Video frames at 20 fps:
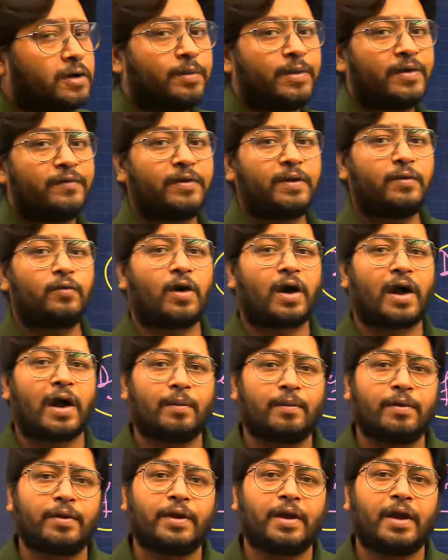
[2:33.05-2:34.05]
every
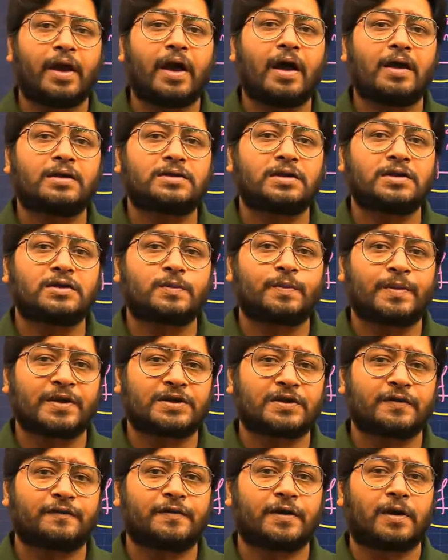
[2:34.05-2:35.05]
vocabulary has a
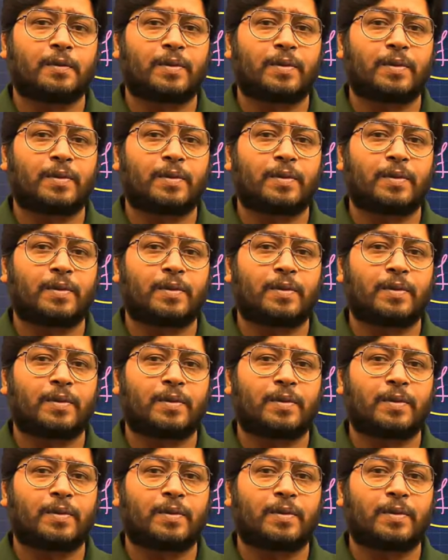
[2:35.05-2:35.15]
specific